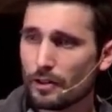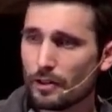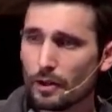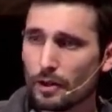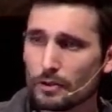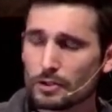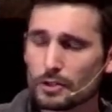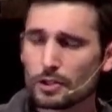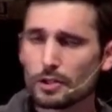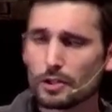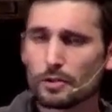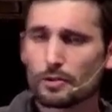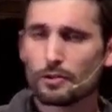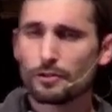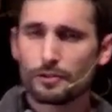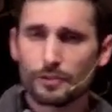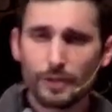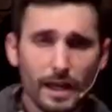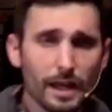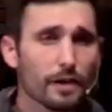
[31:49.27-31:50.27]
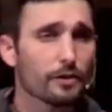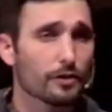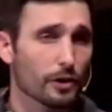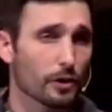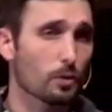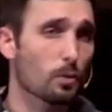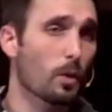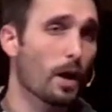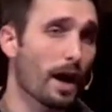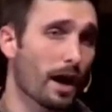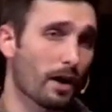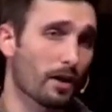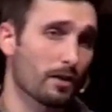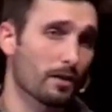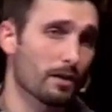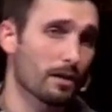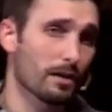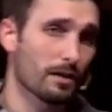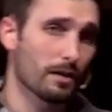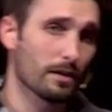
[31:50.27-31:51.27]
Those who think they're
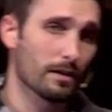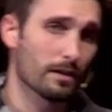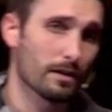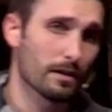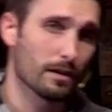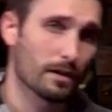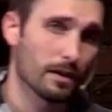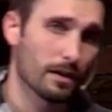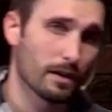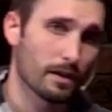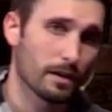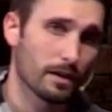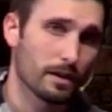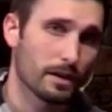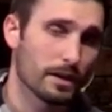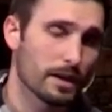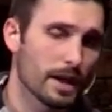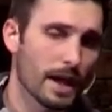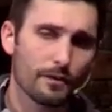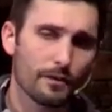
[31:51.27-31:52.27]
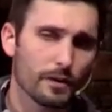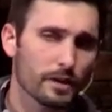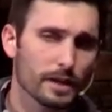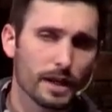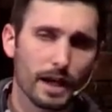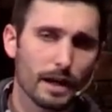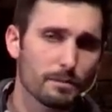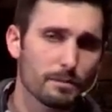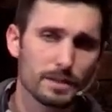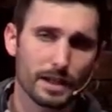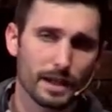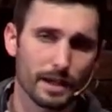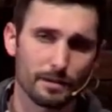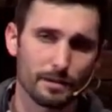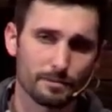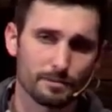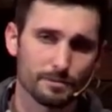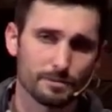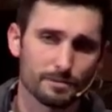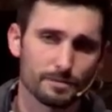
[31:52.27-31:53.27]
well never come to
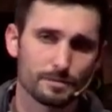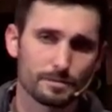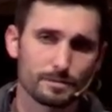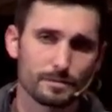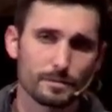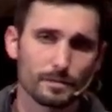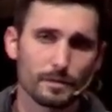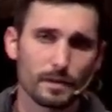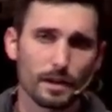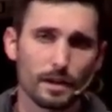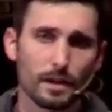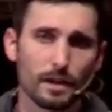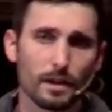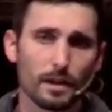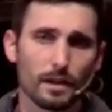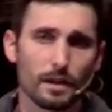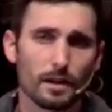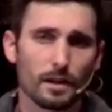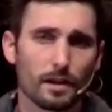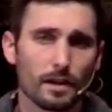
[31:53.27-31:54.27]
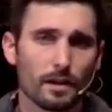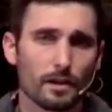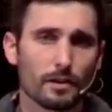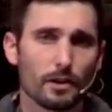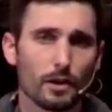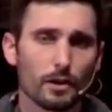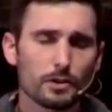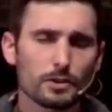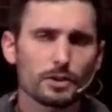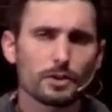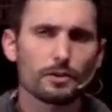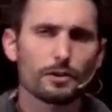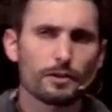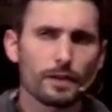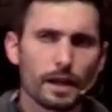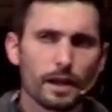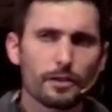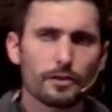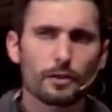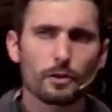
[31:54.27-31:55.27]
him. Those who
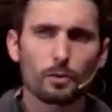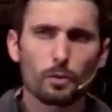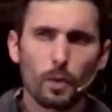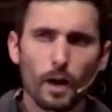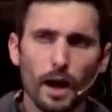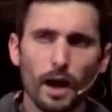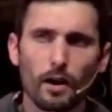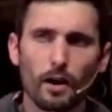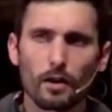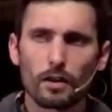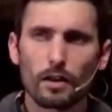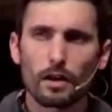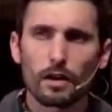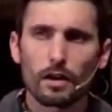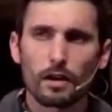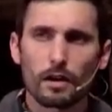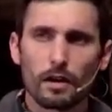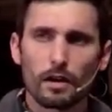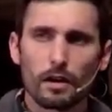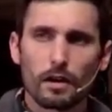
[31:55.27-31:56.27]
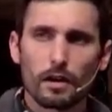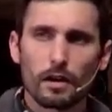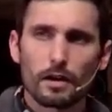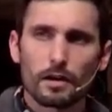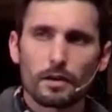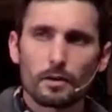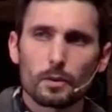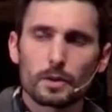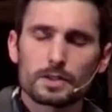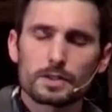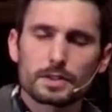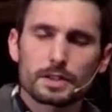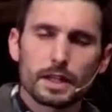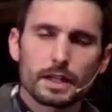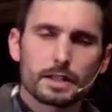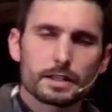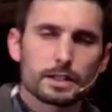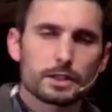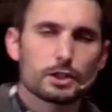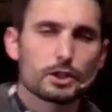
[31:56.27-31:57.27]
think they're well would
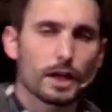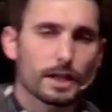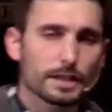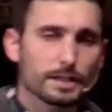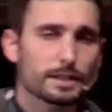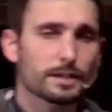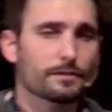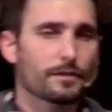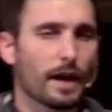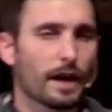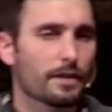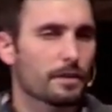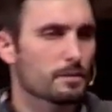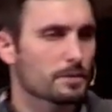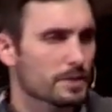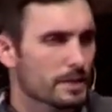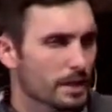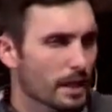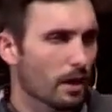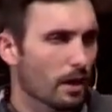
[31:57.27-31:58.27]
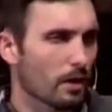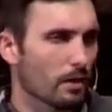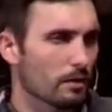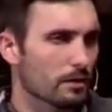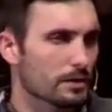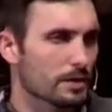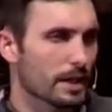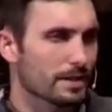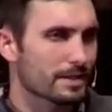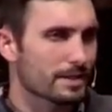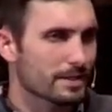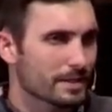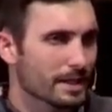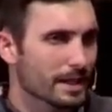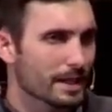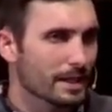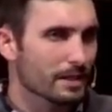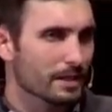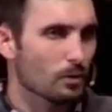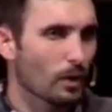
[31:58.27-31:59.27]
seek to justify themselves and
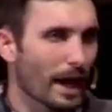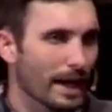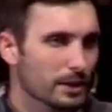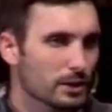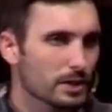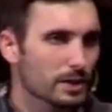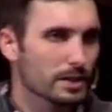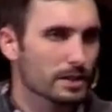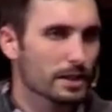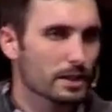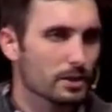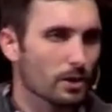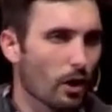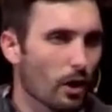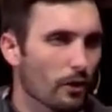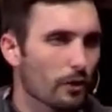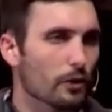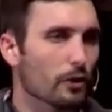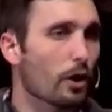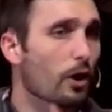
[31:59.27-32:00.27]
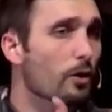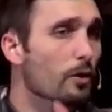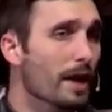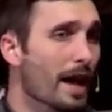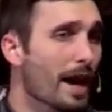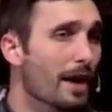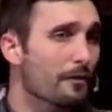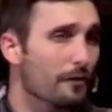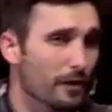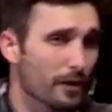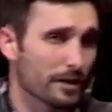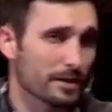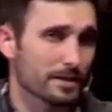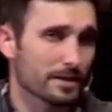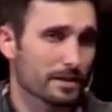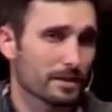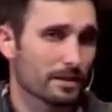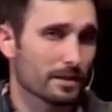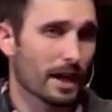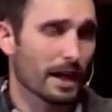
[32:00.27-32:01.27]
seek righteousness on their own
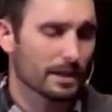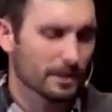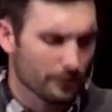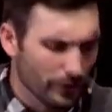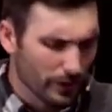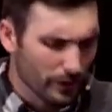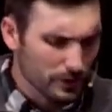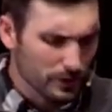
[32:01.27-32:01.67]
effort, like the